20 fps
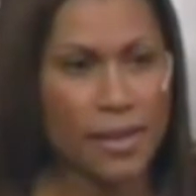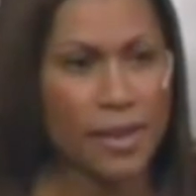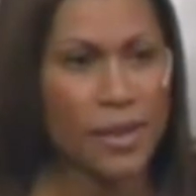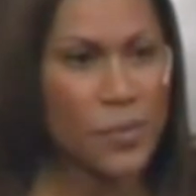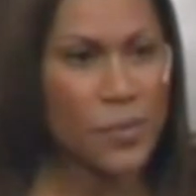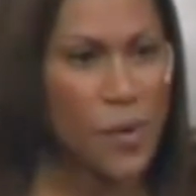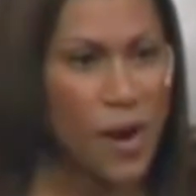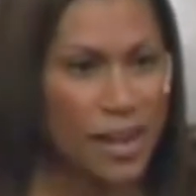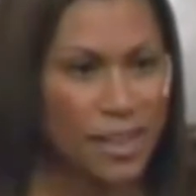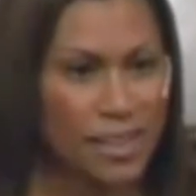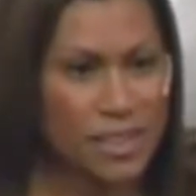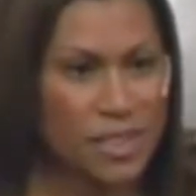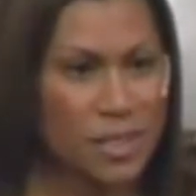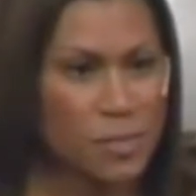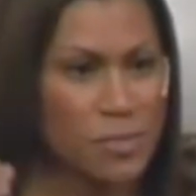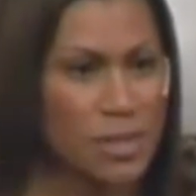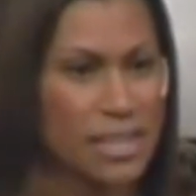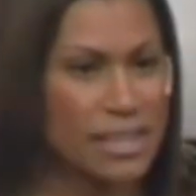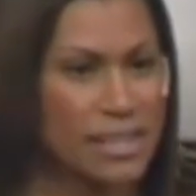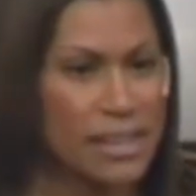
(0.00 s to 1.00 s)
He wanted
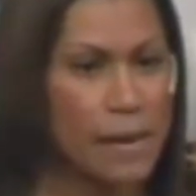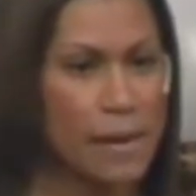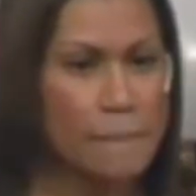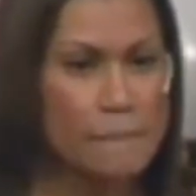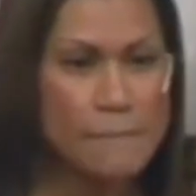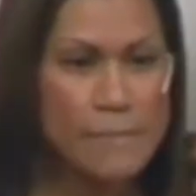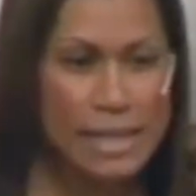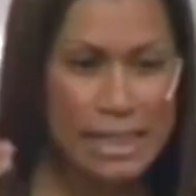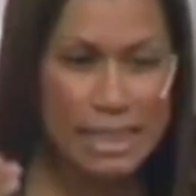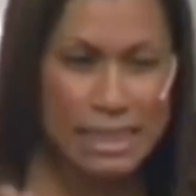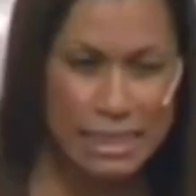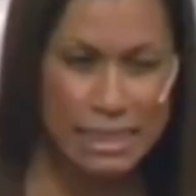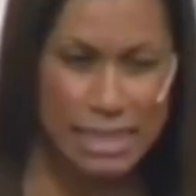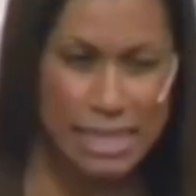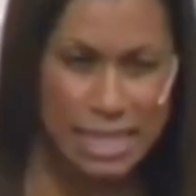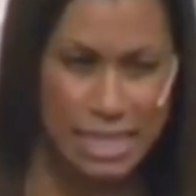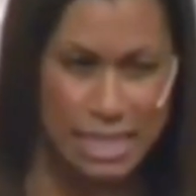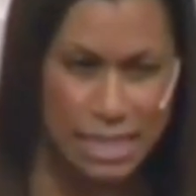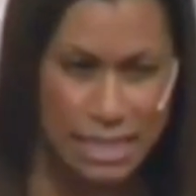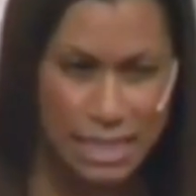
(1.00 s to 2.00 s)
to be
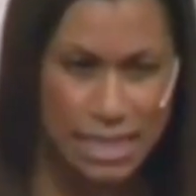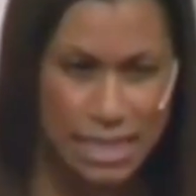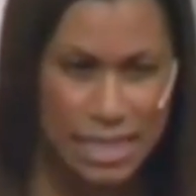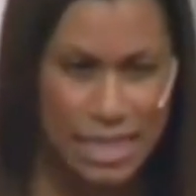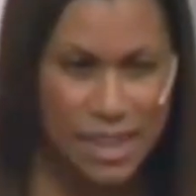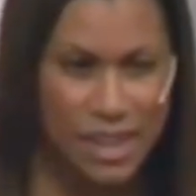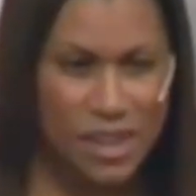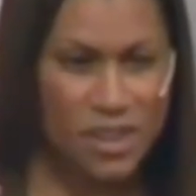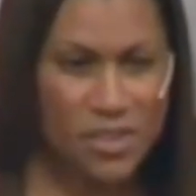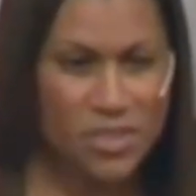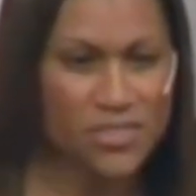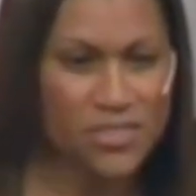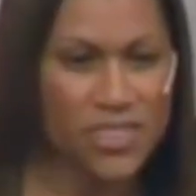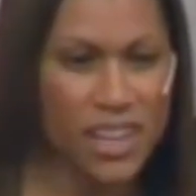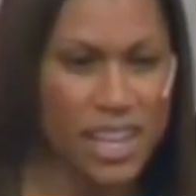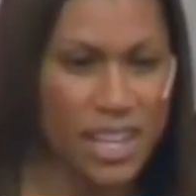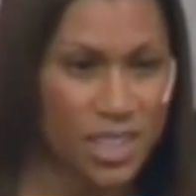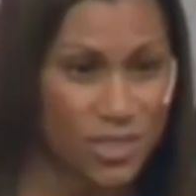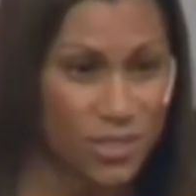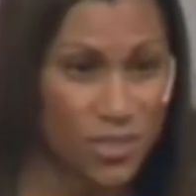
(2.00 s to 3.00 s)
completely
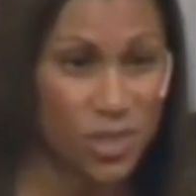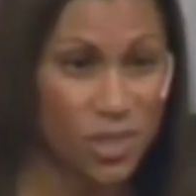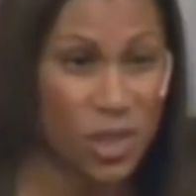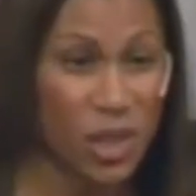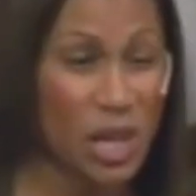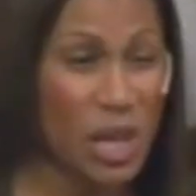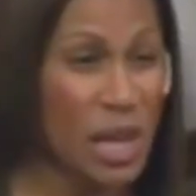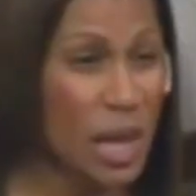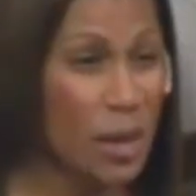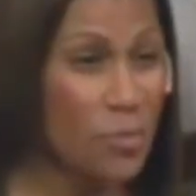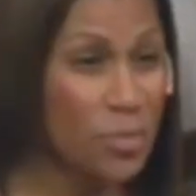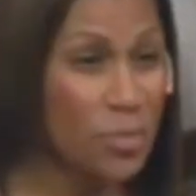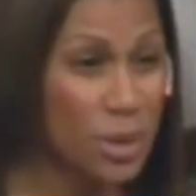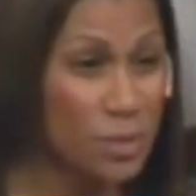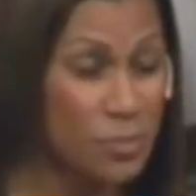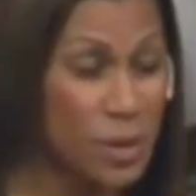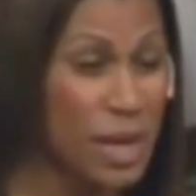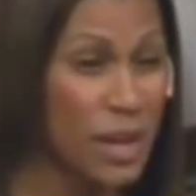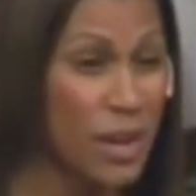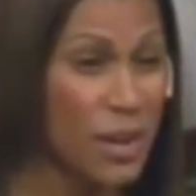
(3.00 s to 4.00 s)
faithful and
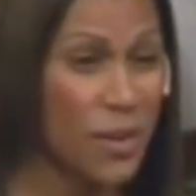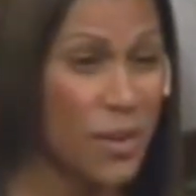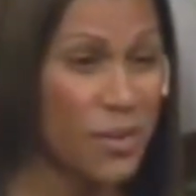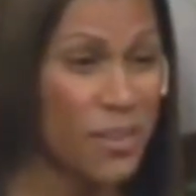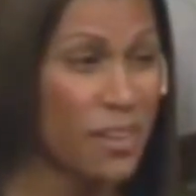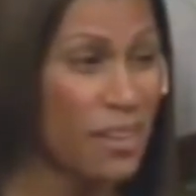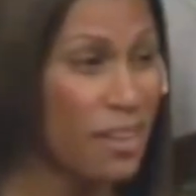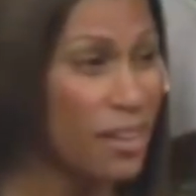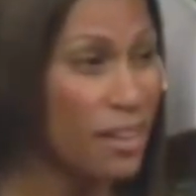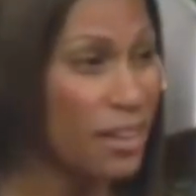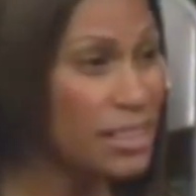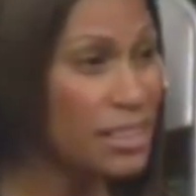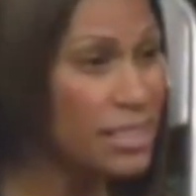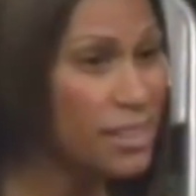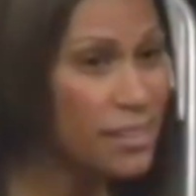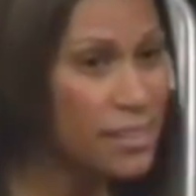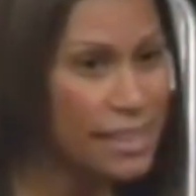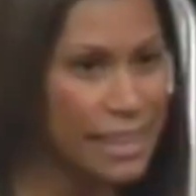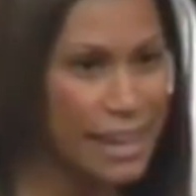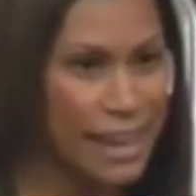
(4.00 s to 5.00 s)
prepared
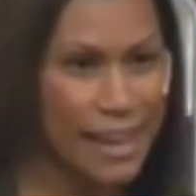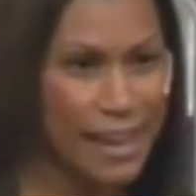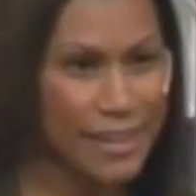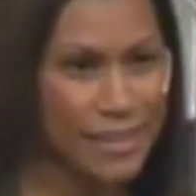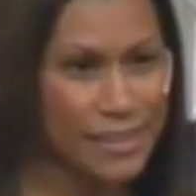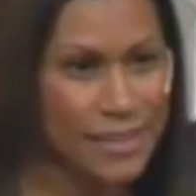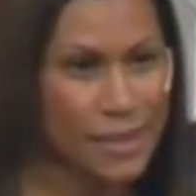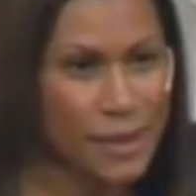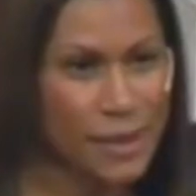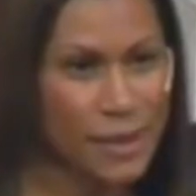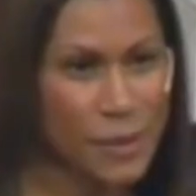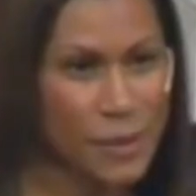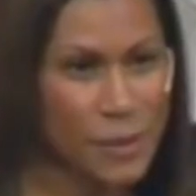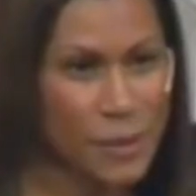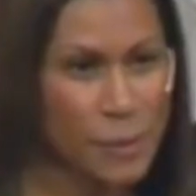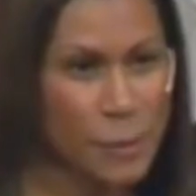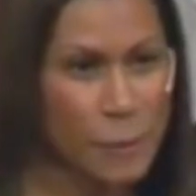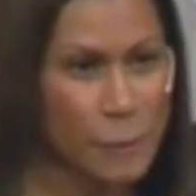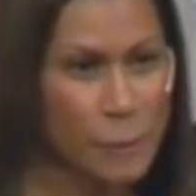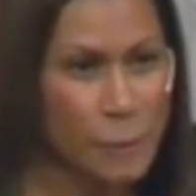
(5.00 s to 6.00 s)
until the end.
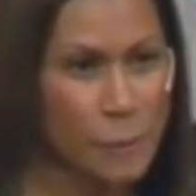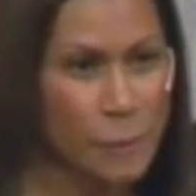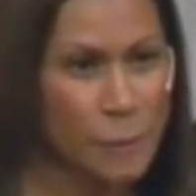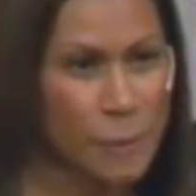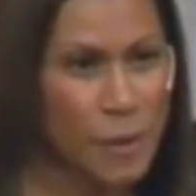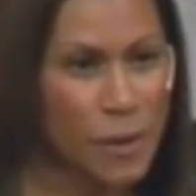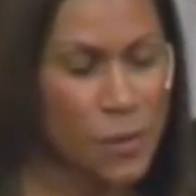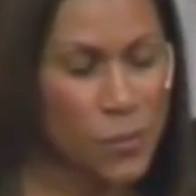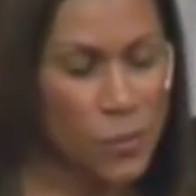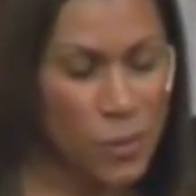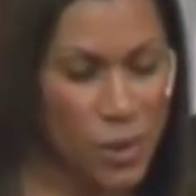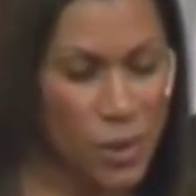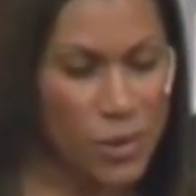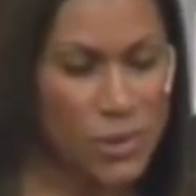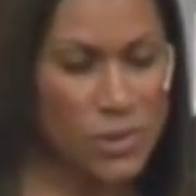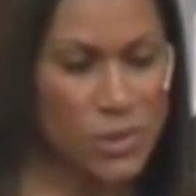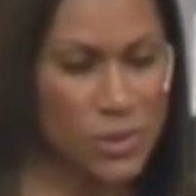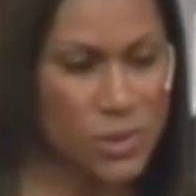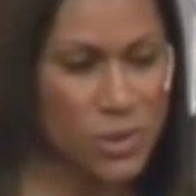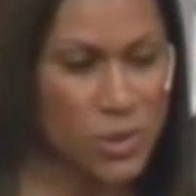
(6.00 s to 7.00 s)
We're
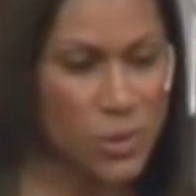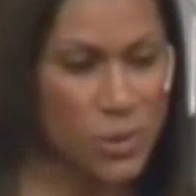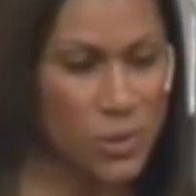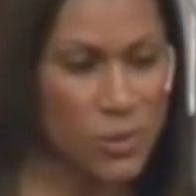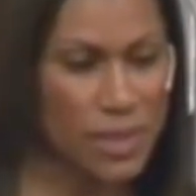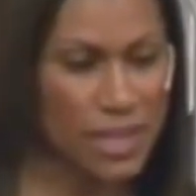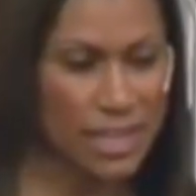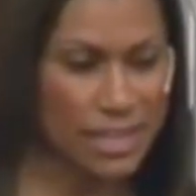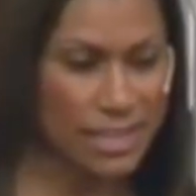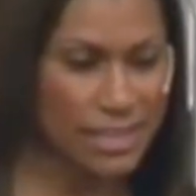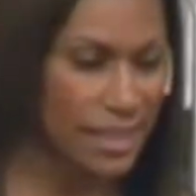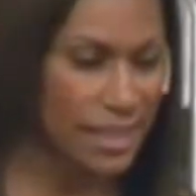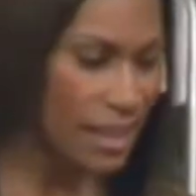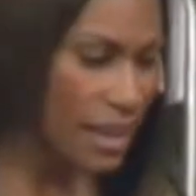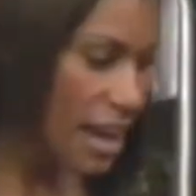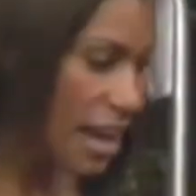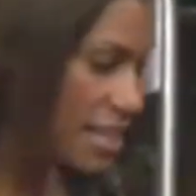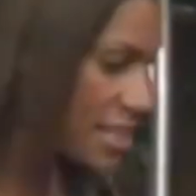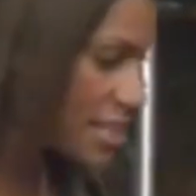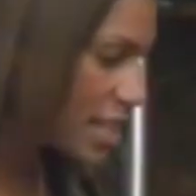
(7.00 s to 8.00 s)
also told that
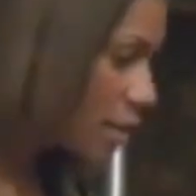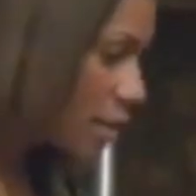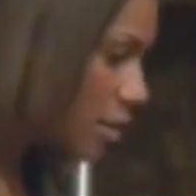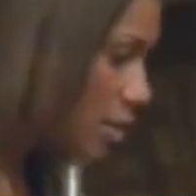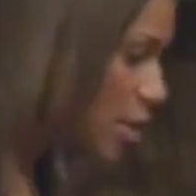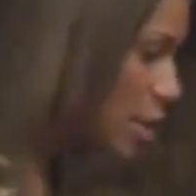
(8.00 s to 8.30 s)
as they